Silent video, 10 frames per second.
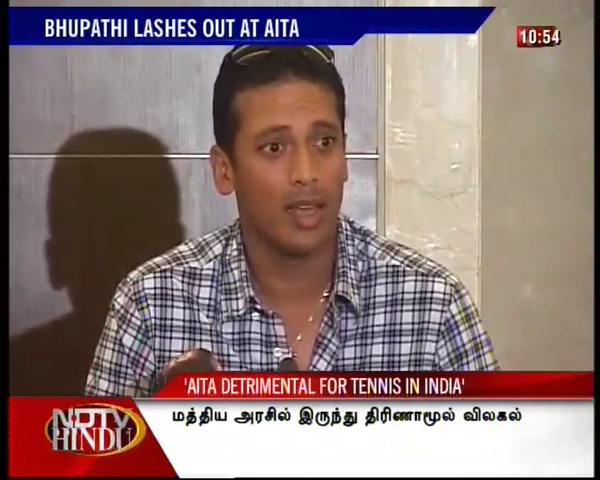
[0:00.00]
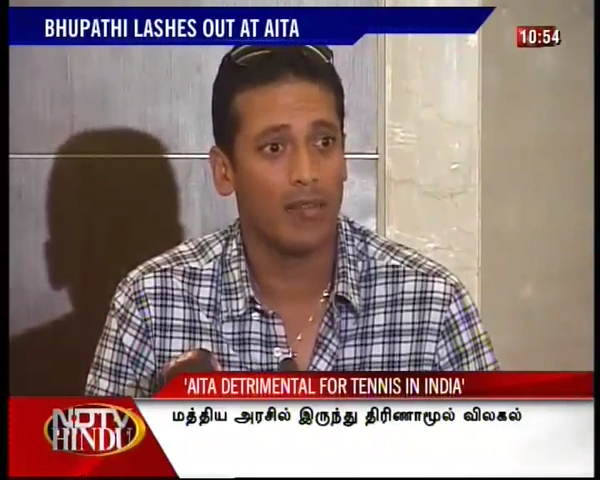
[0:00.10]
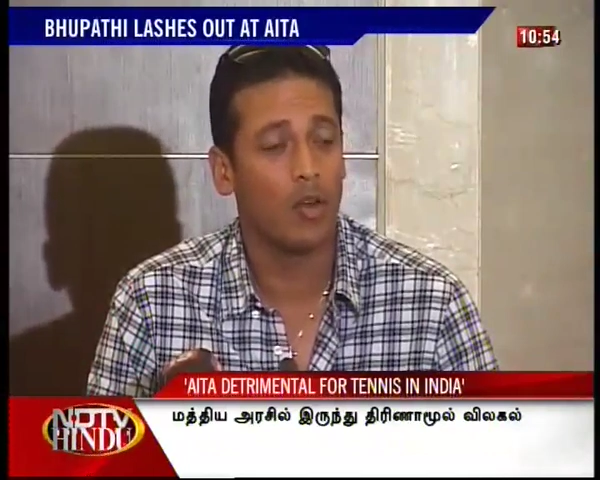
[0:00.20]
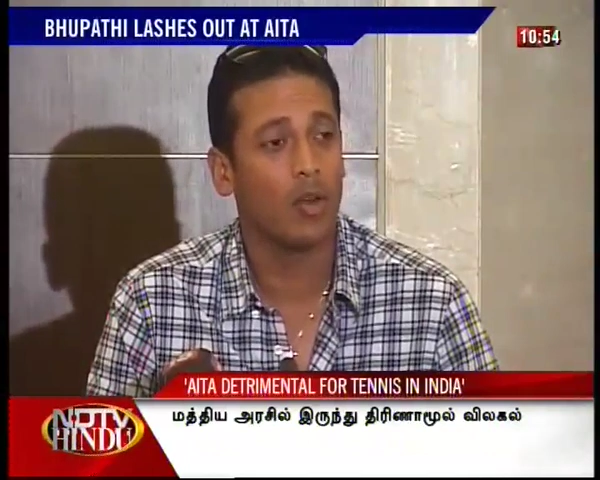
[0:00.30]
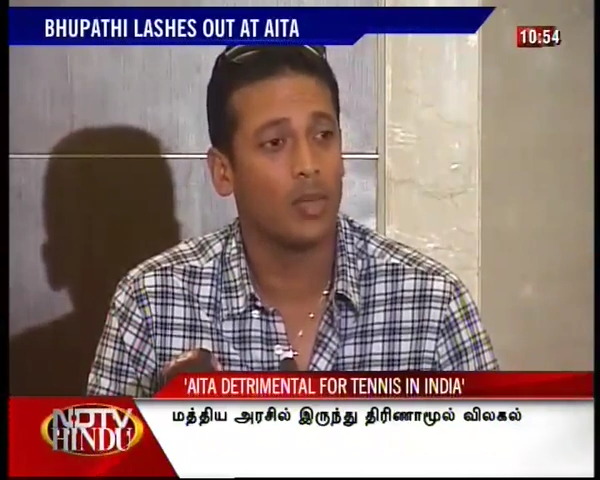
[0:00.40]
they
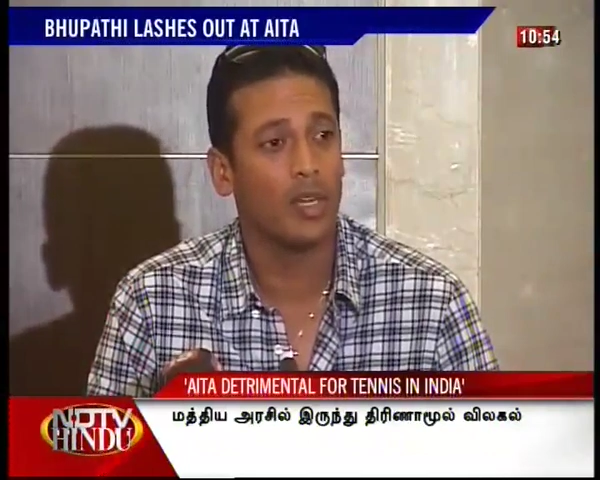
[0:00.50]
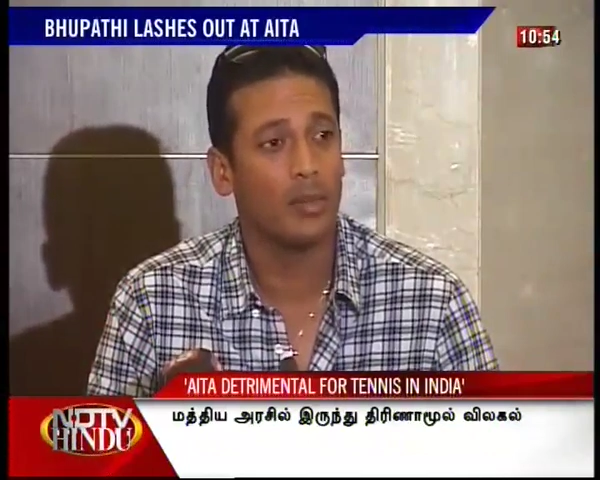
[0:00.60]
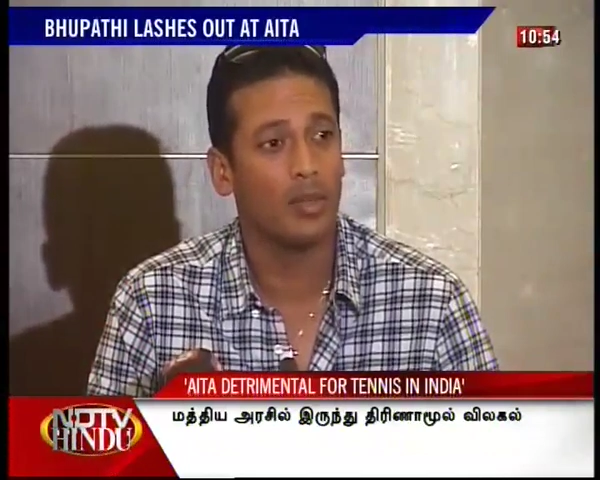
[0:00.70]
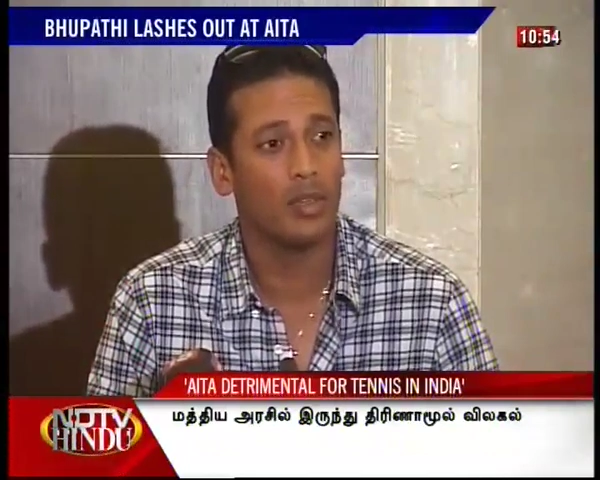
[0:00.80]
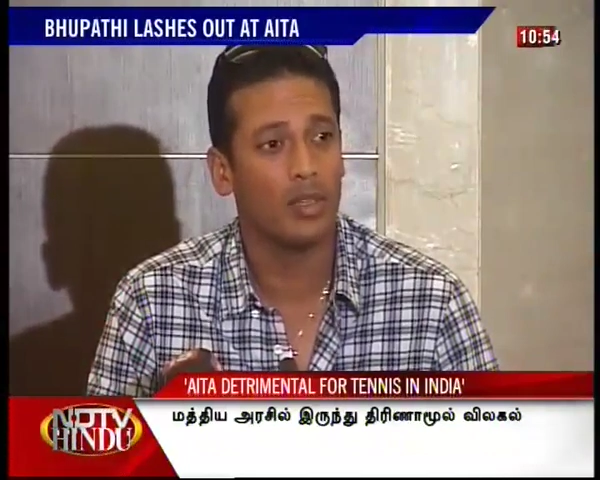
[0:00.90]
have not
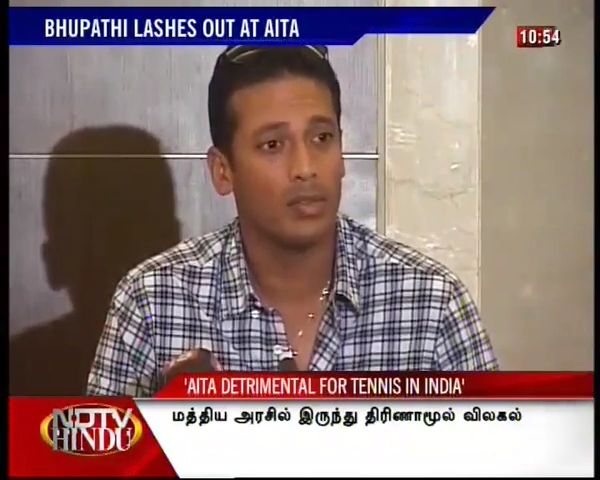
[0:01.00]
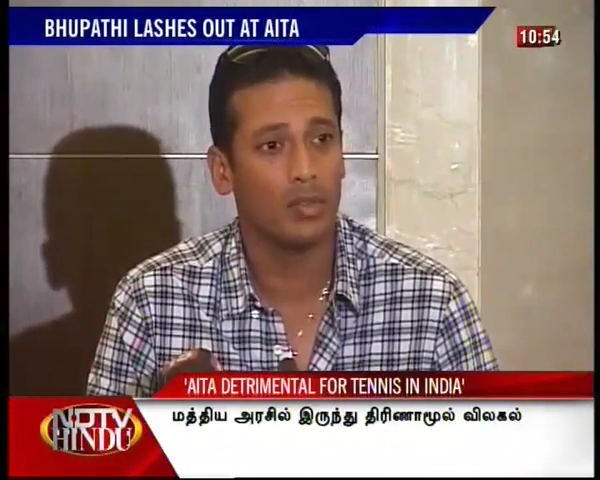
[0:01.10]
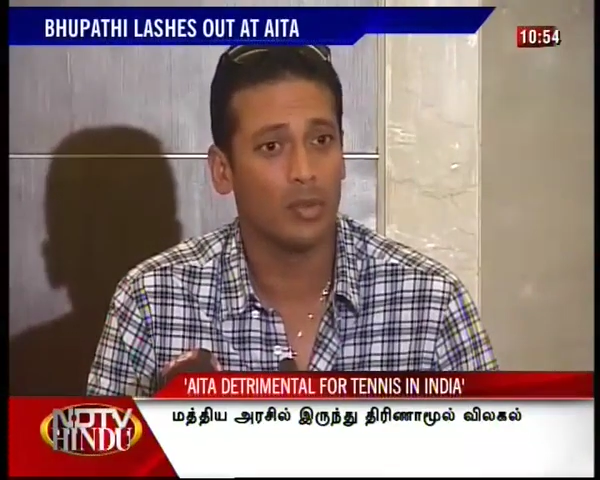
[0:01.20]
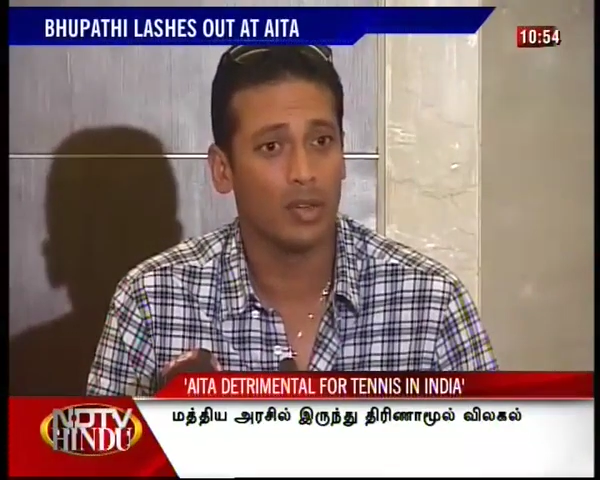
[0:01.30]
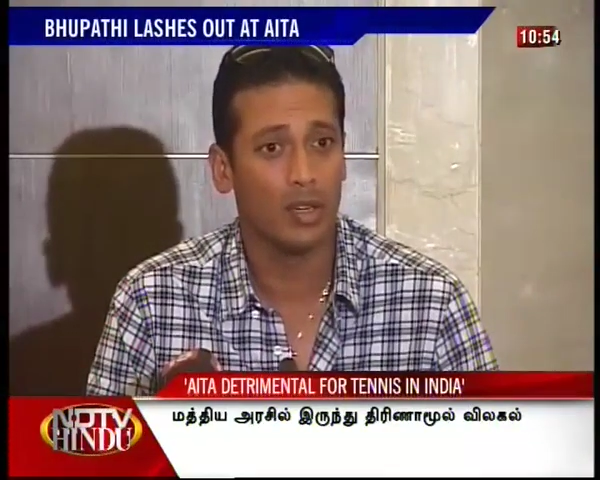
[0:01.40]
been able to
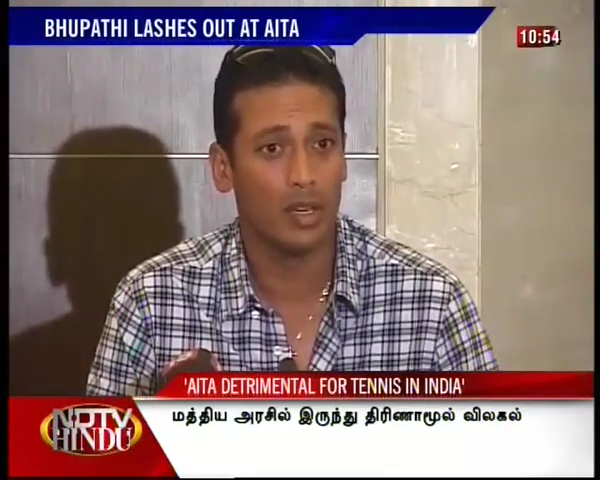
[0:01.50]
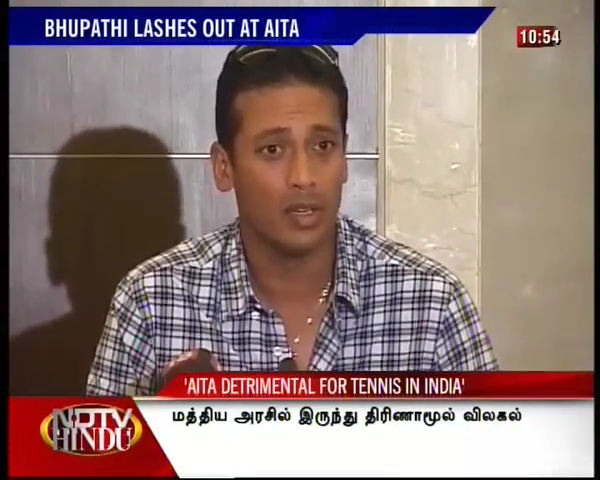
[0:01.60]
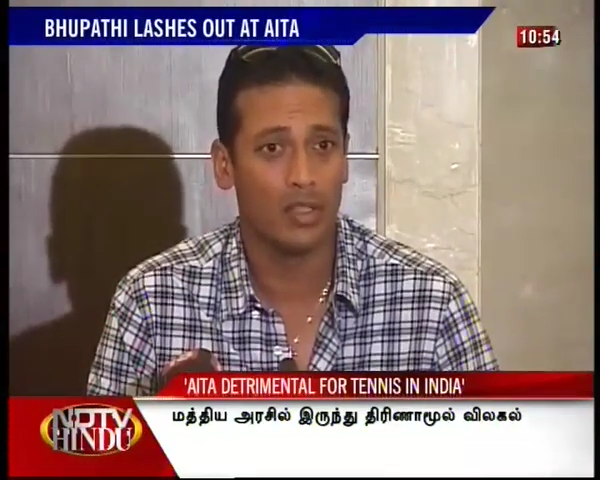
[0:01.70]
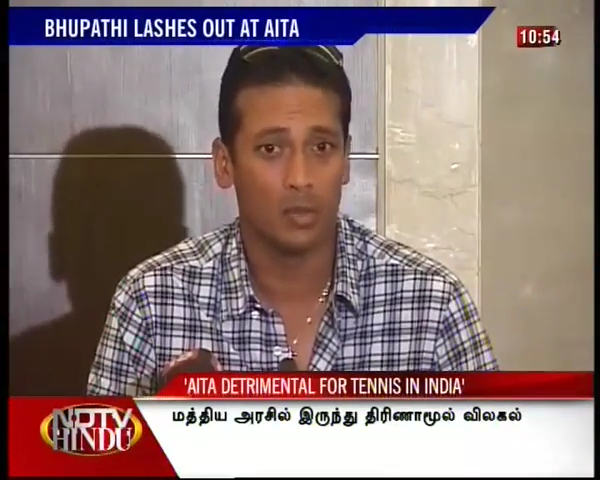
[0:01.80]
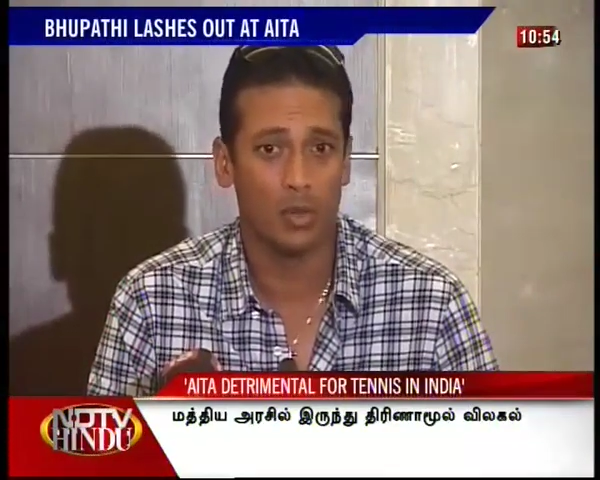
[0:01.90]
deliver for Indian